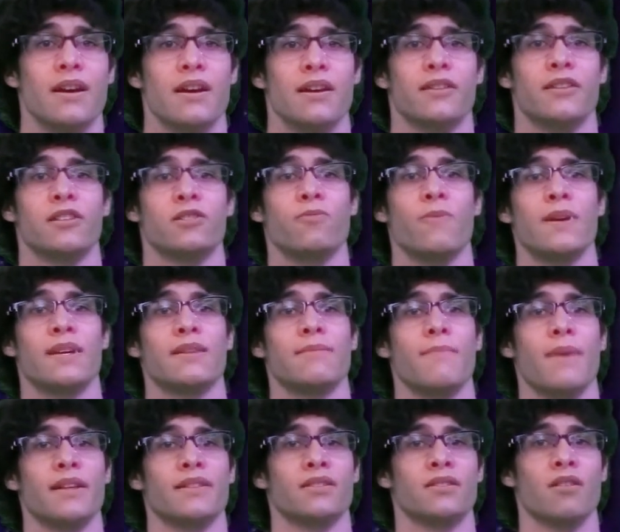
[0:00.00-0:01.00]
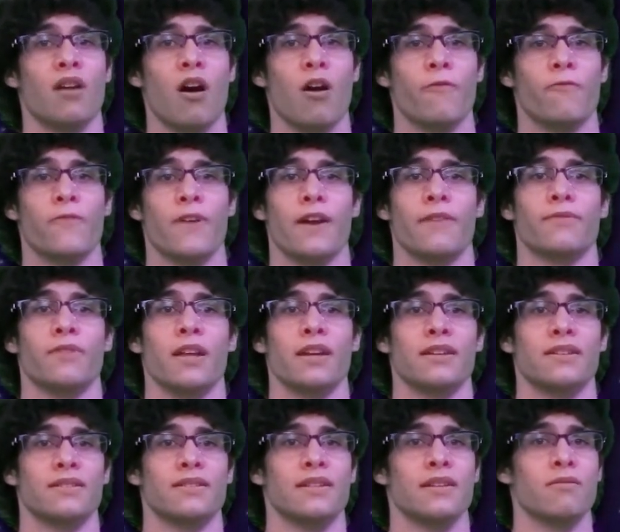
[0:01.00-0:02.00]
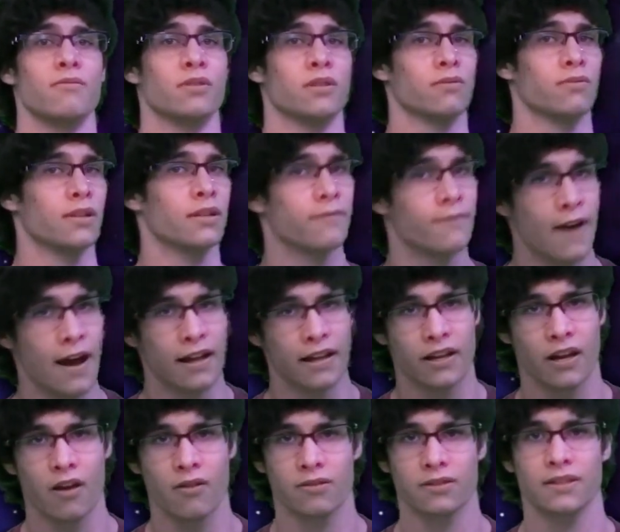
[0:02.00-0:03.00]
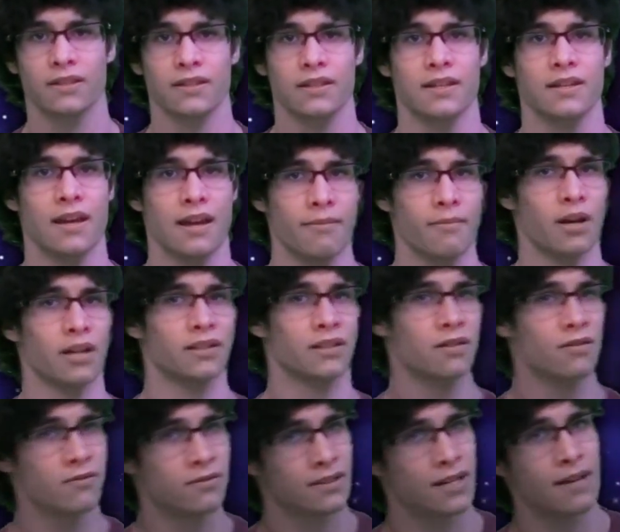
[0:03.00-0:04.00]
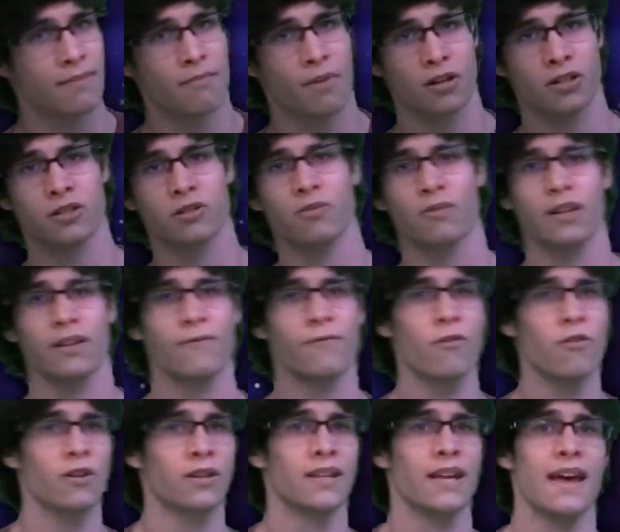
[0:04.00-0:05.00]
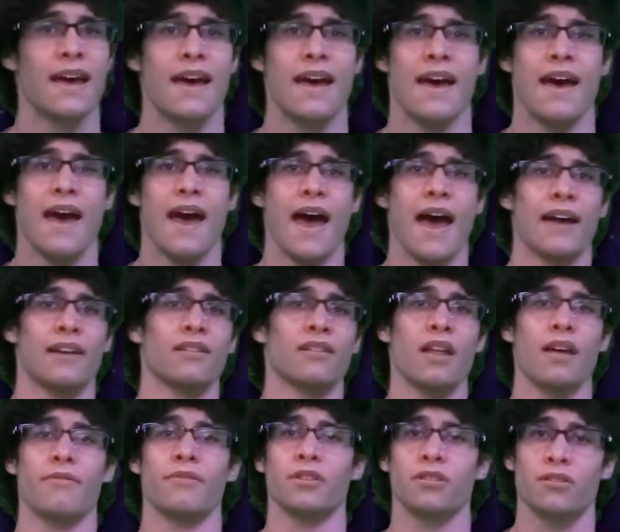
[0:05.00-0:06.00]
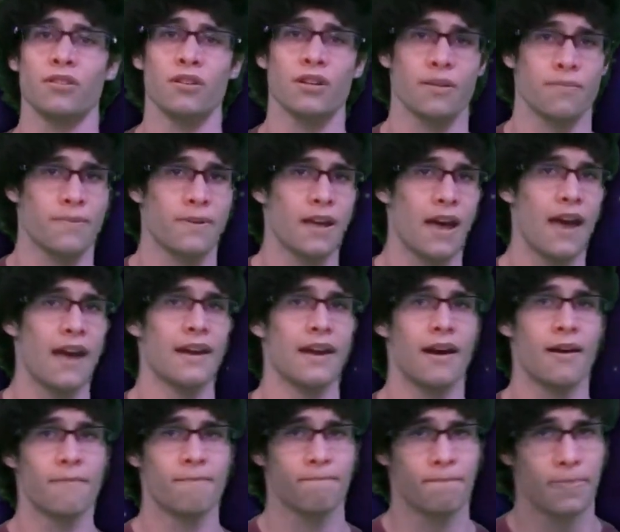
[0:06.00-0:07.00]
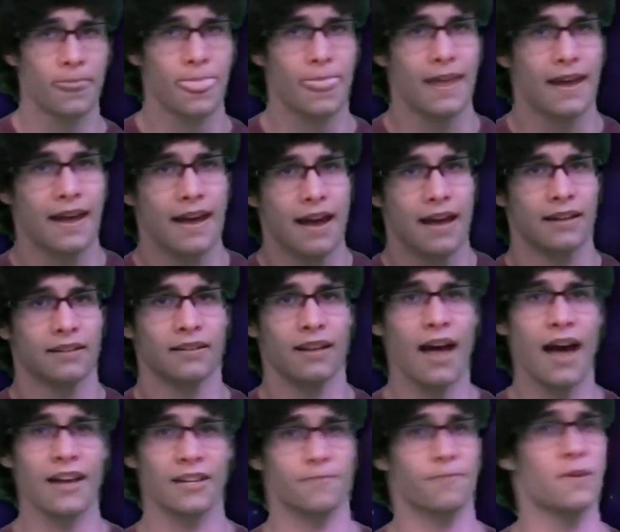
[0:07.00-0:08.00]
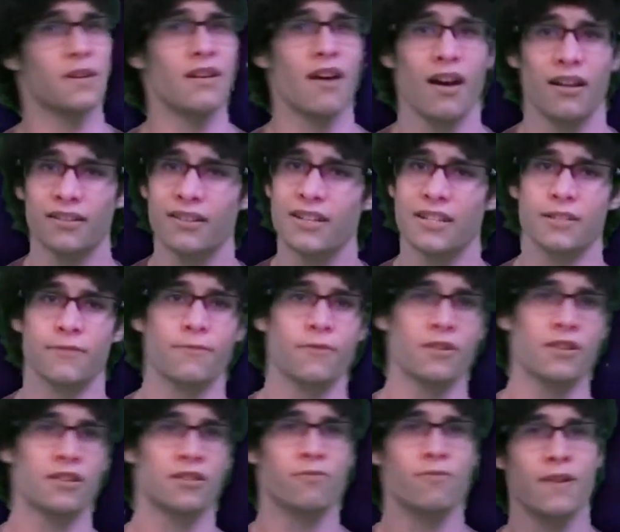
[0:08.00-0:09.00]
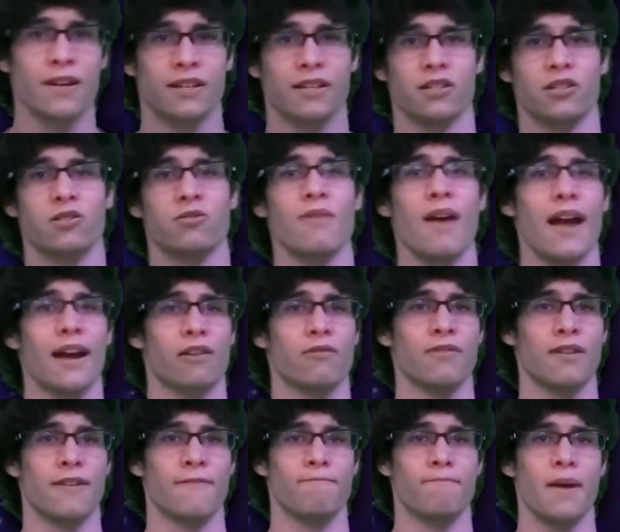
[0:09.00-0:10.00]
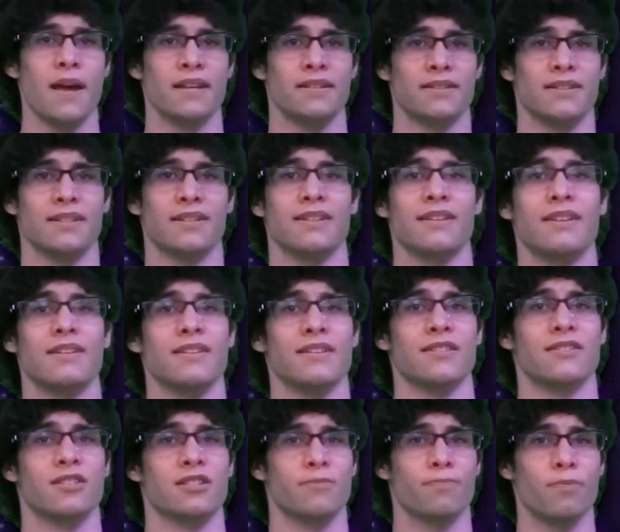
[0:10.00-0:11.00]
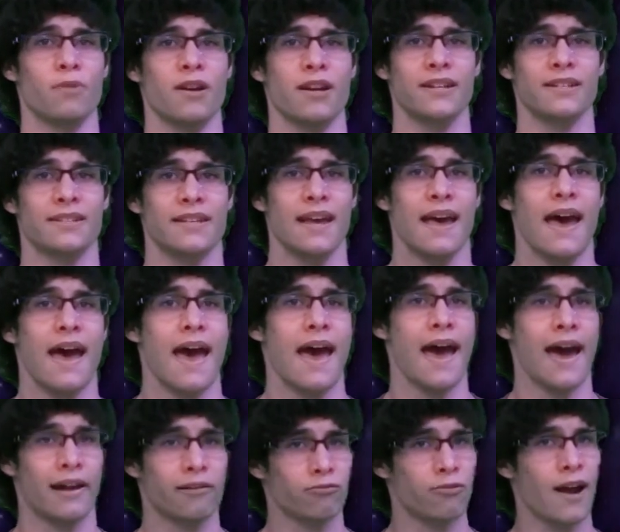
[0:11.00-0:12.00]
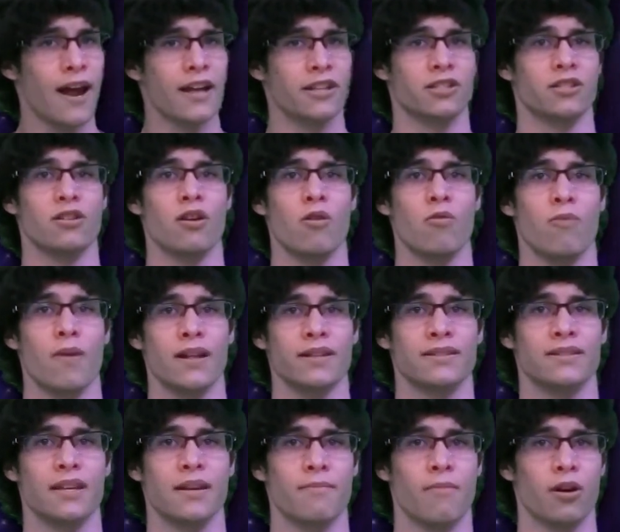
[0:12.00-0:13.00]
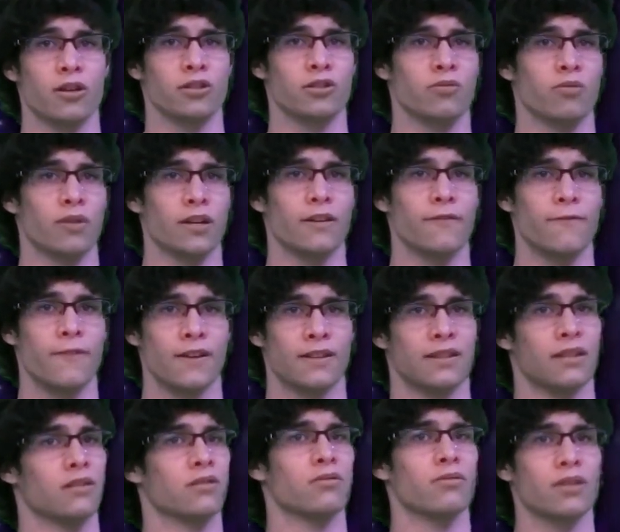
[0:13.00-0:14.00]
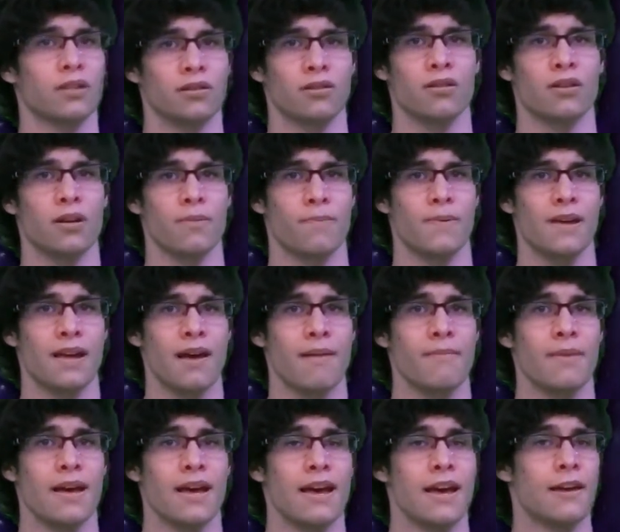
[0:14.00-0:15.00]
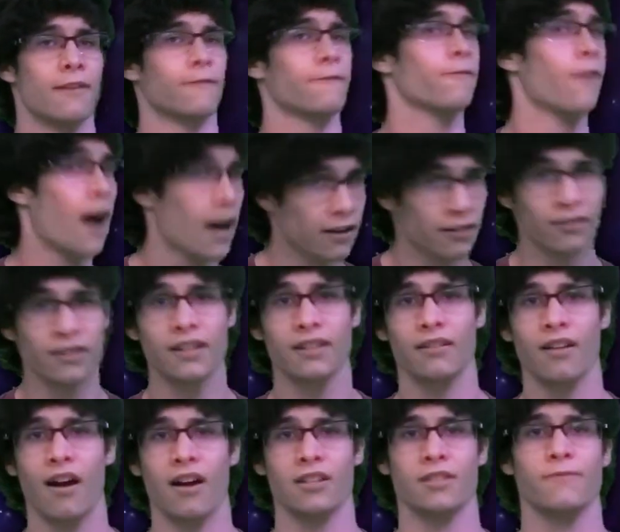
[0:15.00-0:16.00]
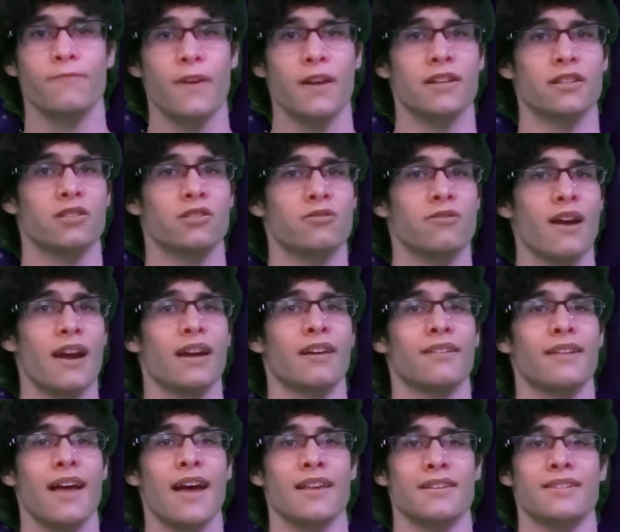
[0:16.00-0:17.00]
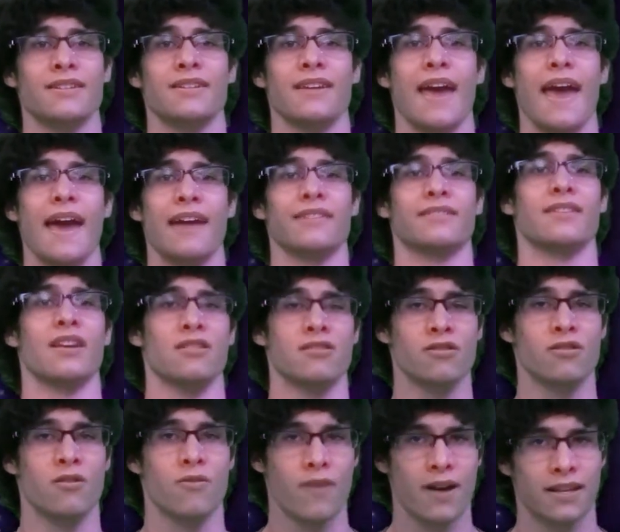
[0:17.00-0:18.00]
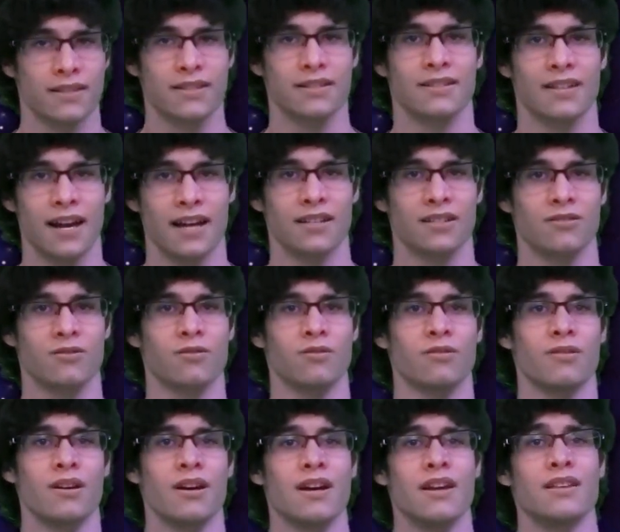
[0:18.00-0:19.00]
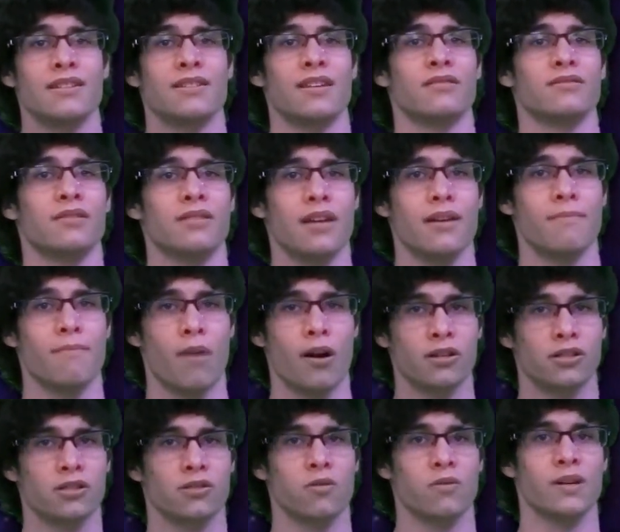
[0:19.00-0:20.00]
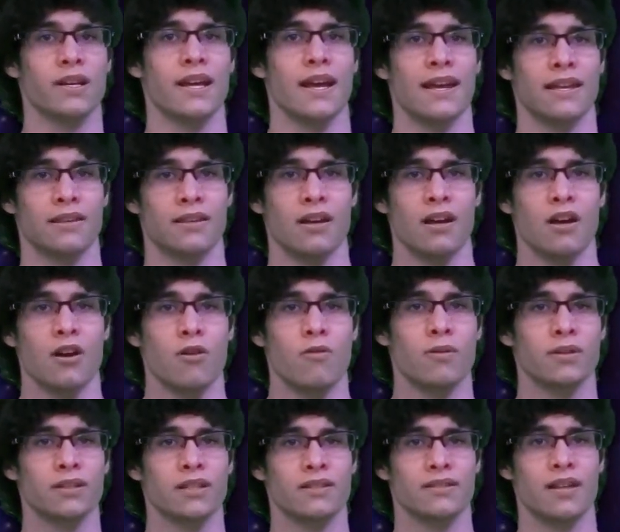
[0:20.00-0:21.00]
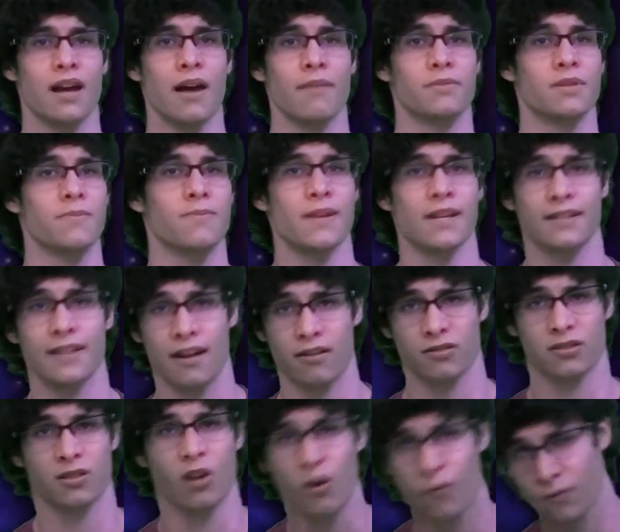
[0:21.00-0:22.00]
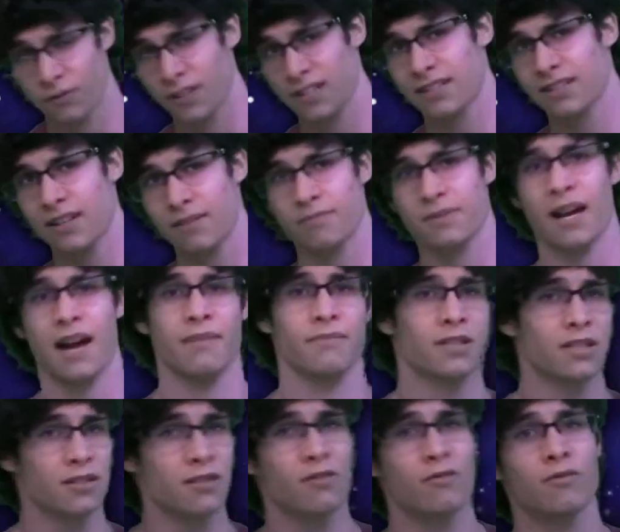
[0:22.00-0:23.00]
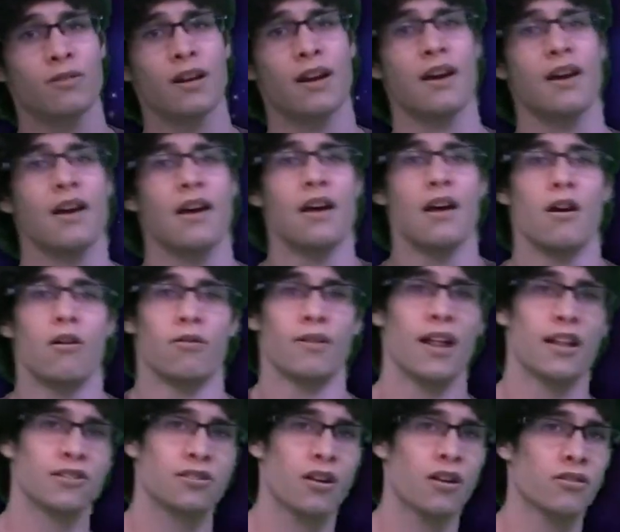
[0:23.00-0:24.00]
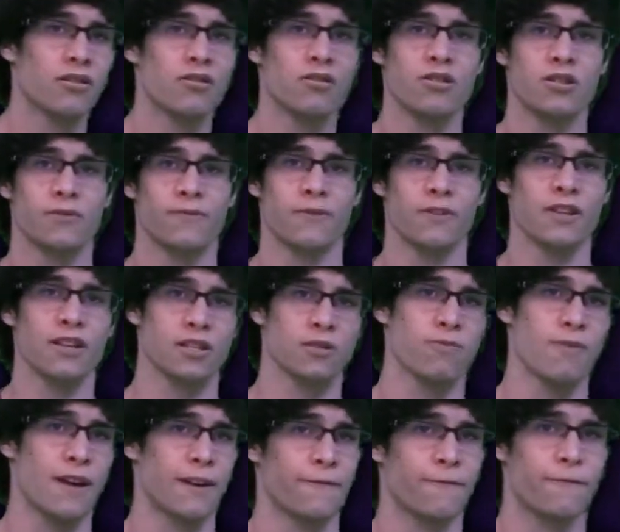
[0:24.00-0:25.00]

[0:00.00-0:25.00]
This week in men's golf, we have Legacy with Green Valley hosting the game on Tuesday, March 24th at 11:30 a.m. And last but not least, for this week in track, we have Basic in Indian Springs at Rancho Wednesday, March 25th at 3:30 p.m. And finally, Las Vegas Track Classic at Desert Oasis High School Saturday, March 28th, with the time to be announced hopefully sometime soon. Well, that's all your news for this week,